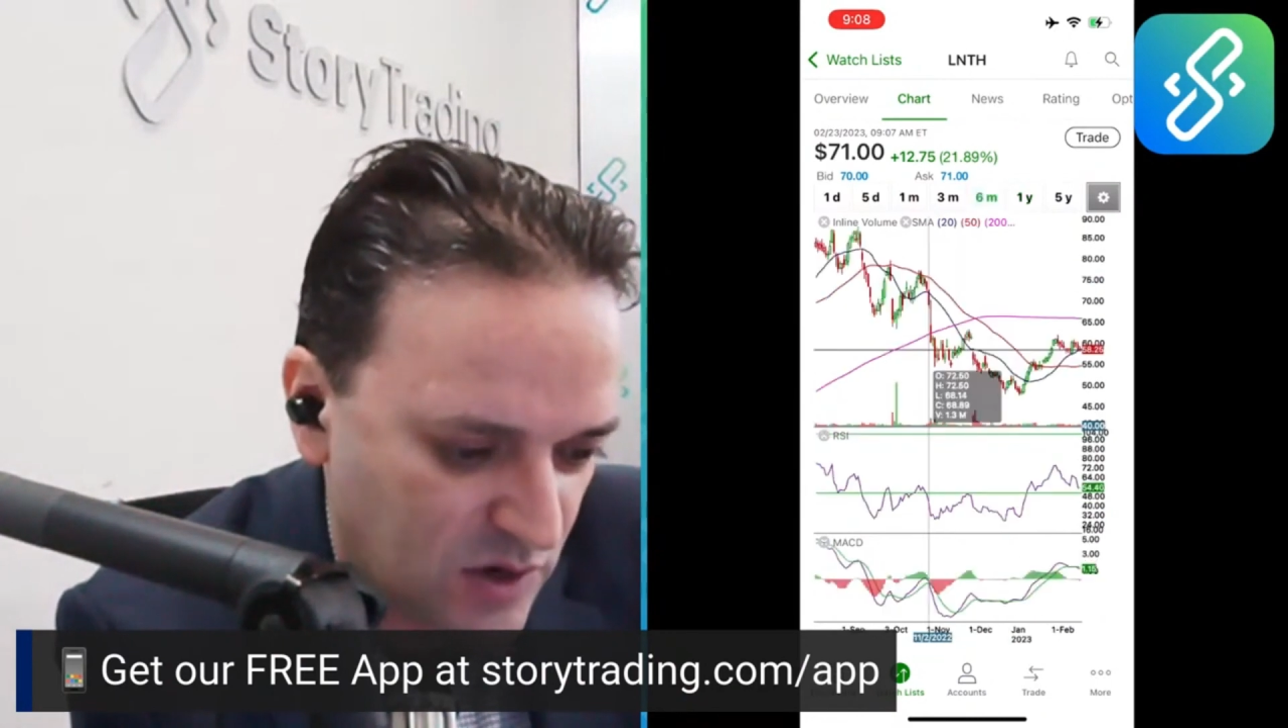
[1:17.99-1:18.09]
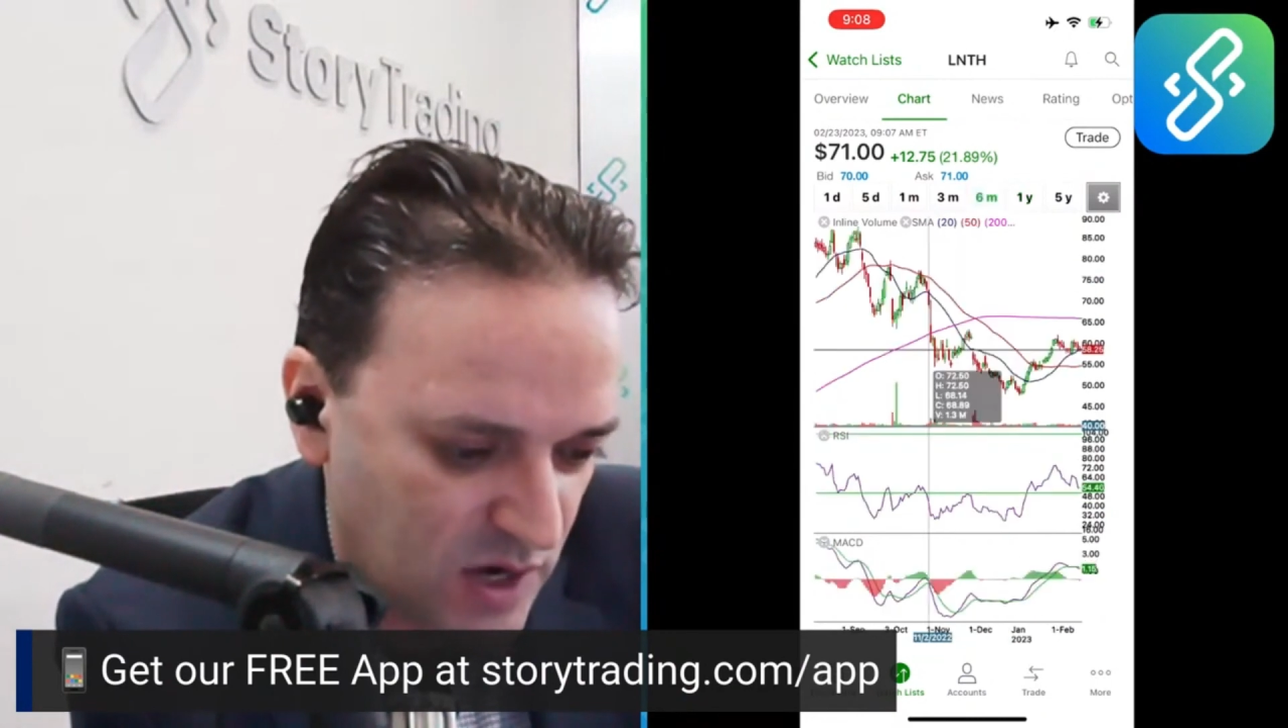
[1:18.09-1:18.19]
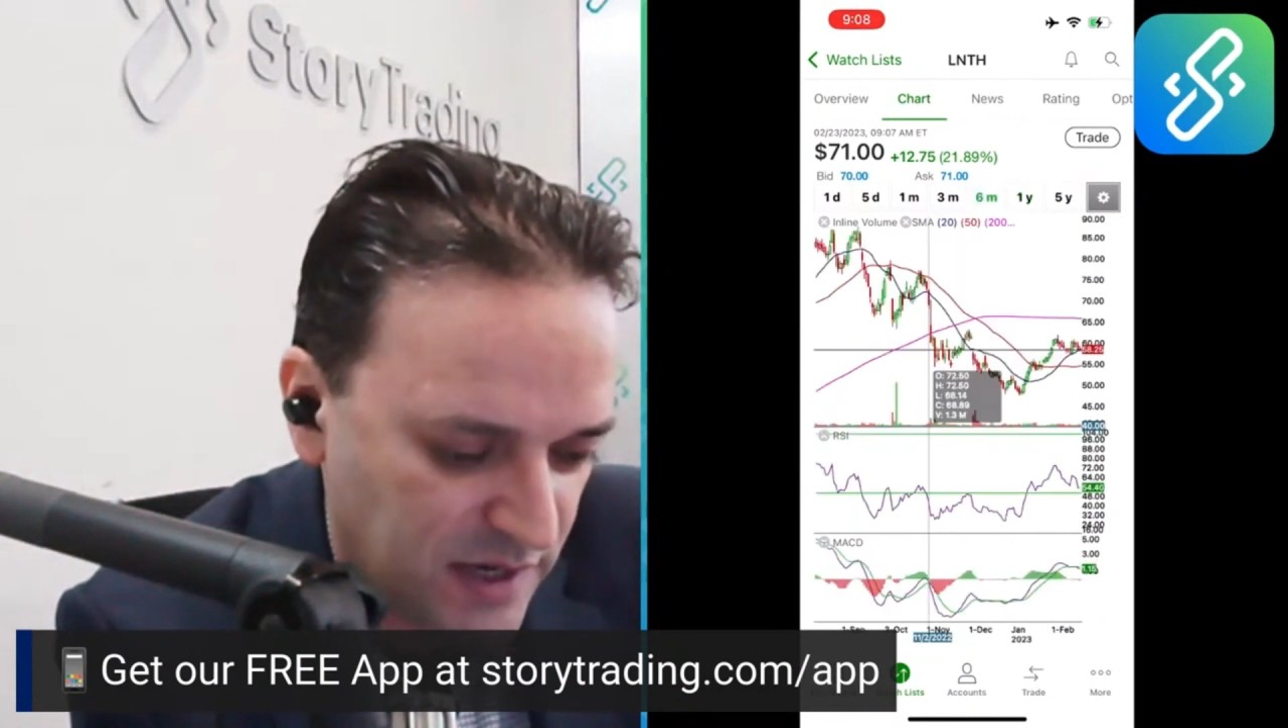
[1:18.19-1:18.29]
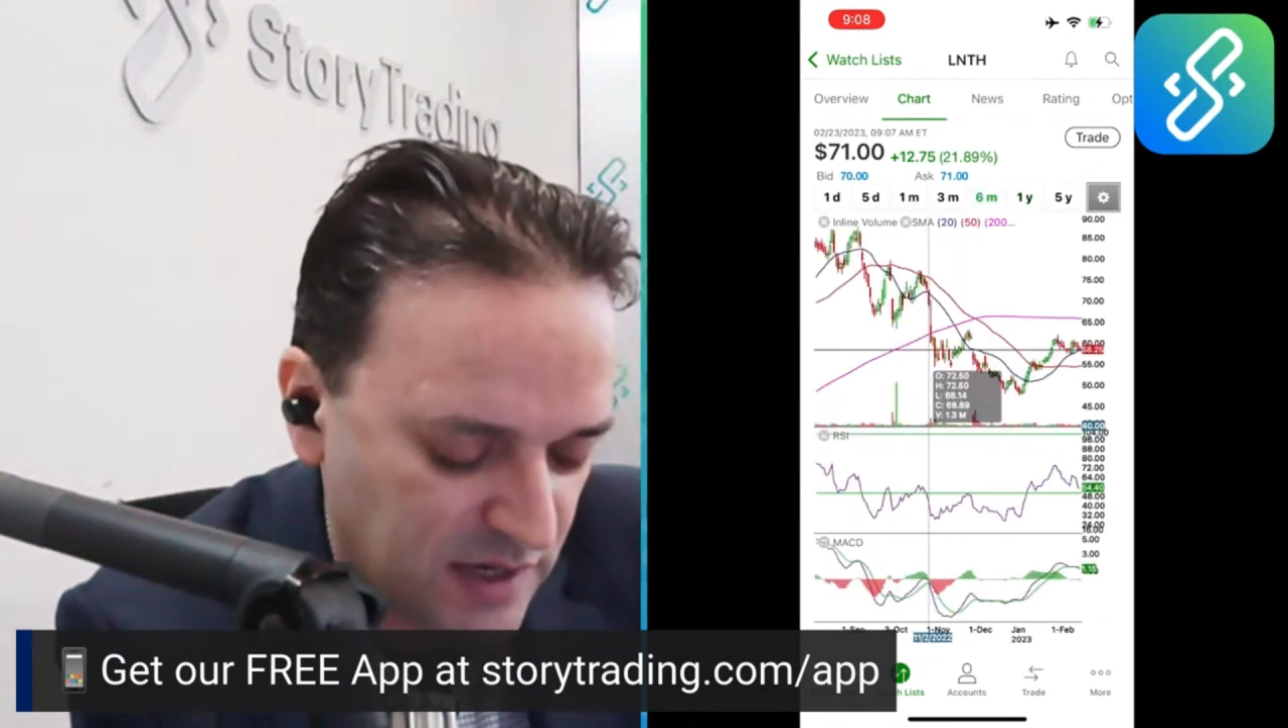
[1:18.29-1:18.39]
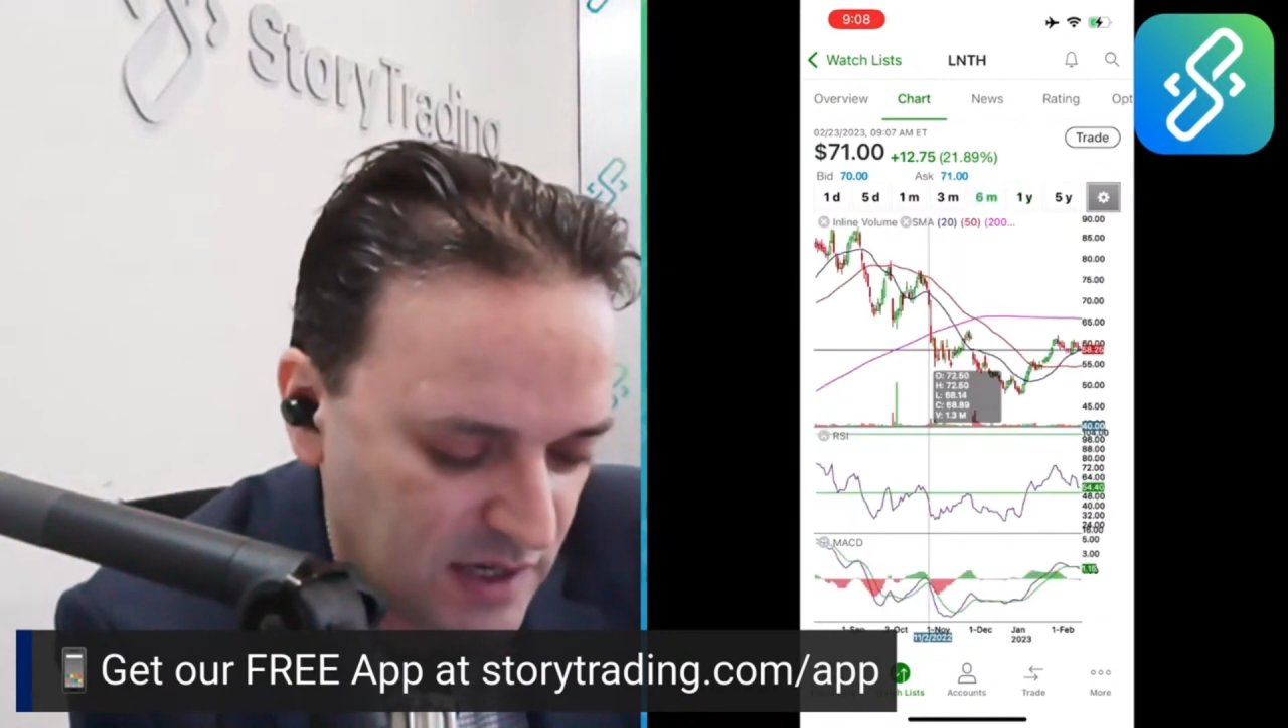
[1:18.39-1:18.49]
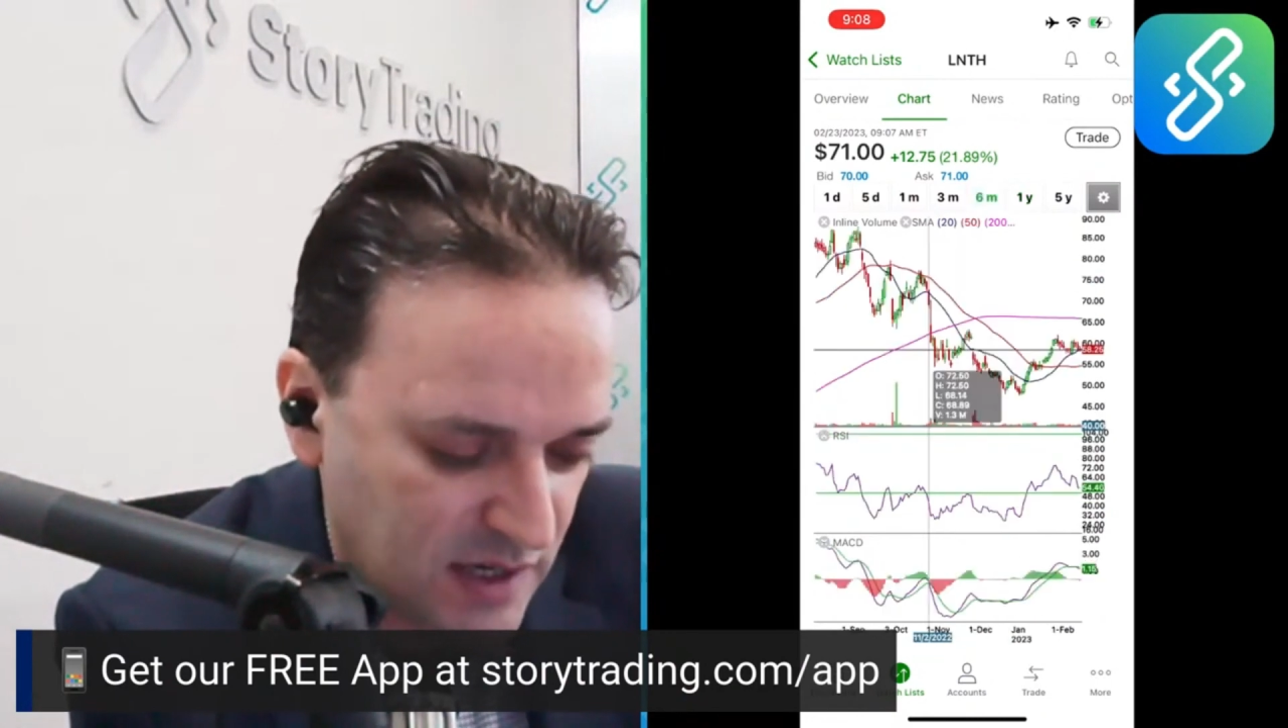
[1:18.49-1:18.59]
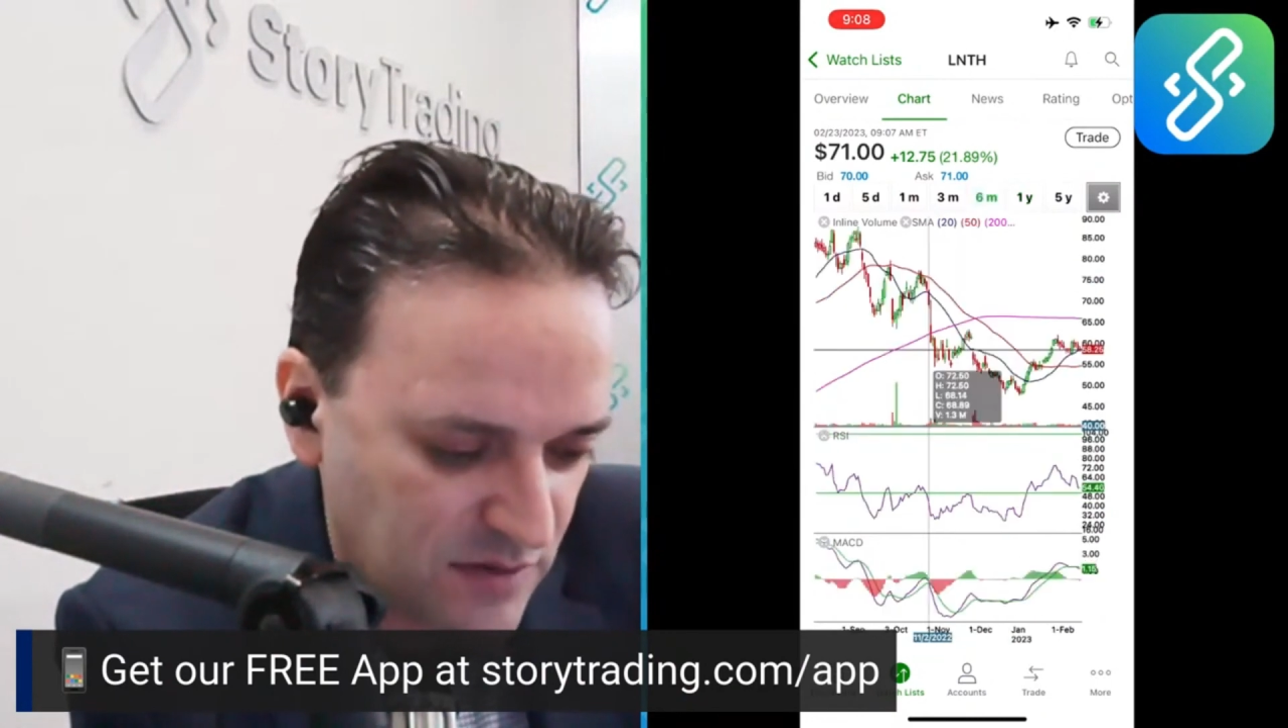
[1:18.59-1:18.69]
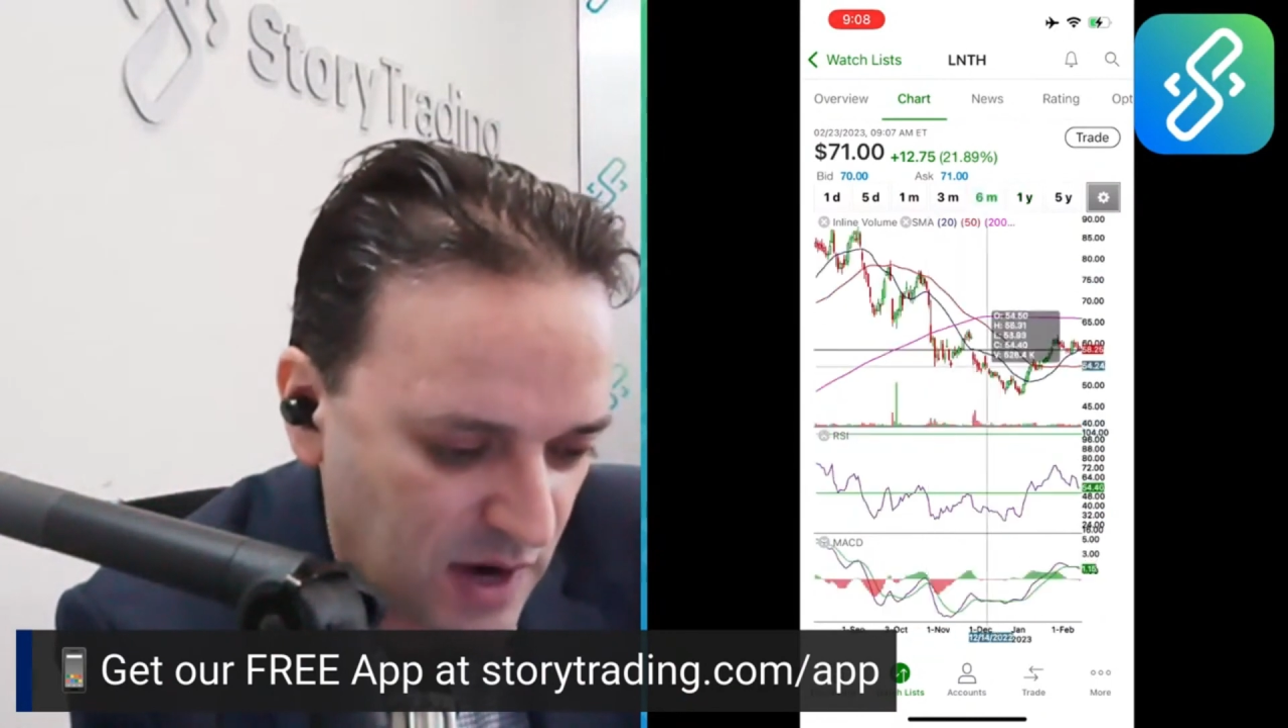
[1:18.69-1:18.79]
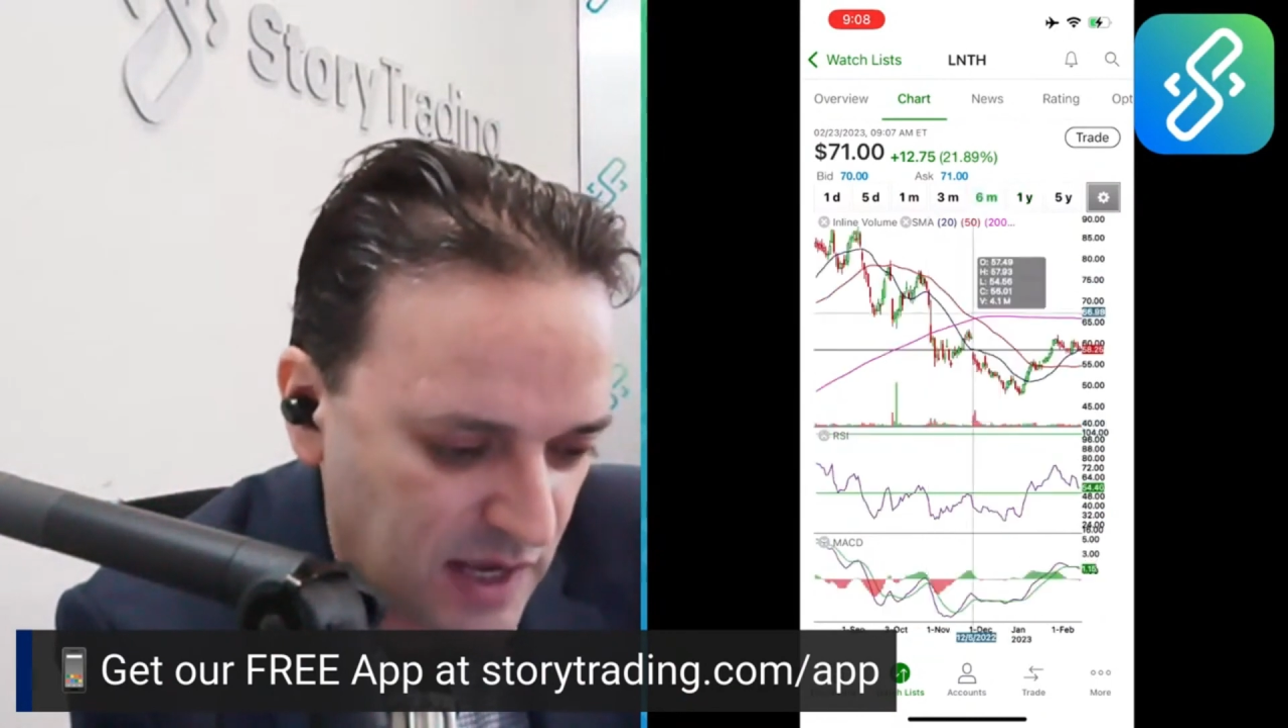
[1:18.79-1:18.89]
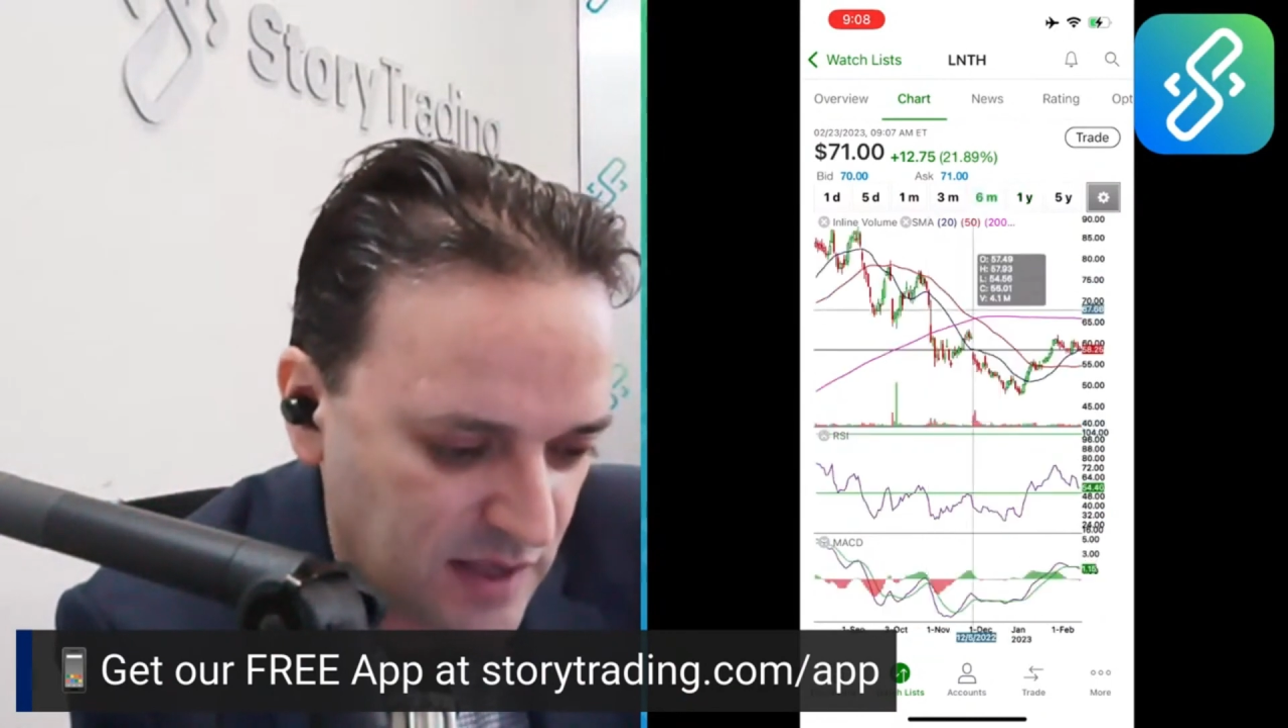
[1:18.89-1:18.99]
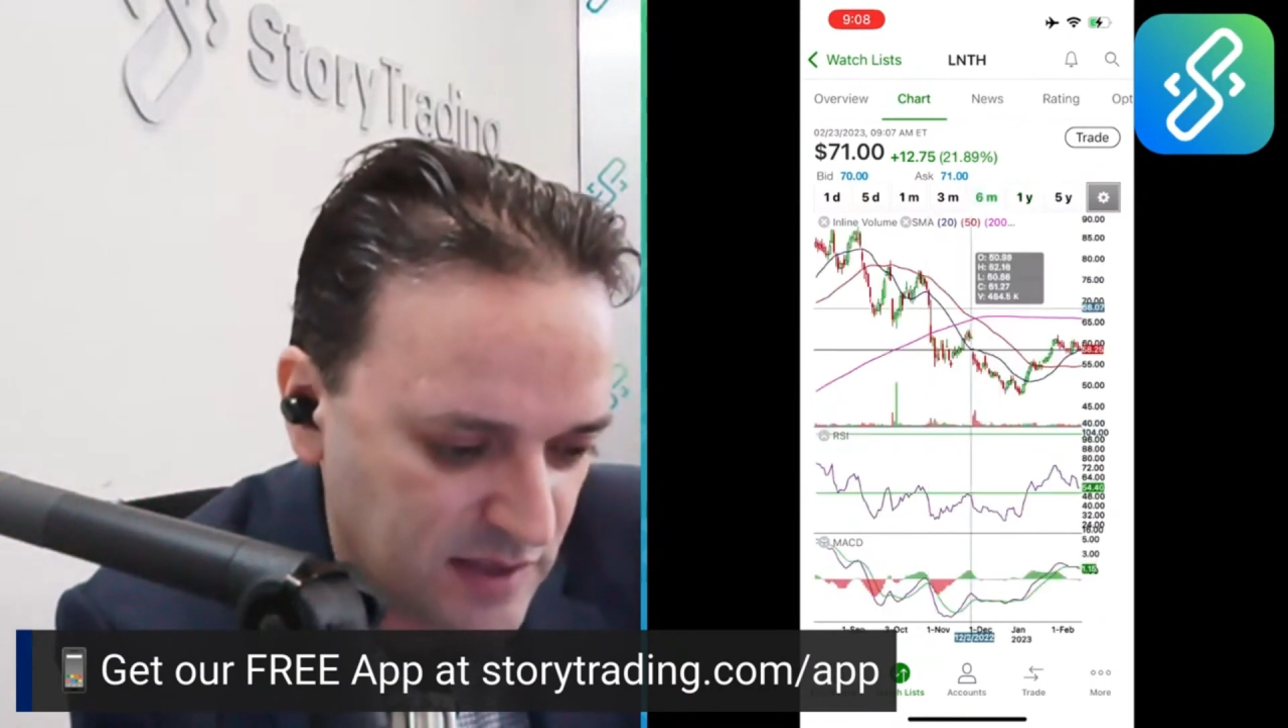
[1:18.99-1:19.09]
gone, right?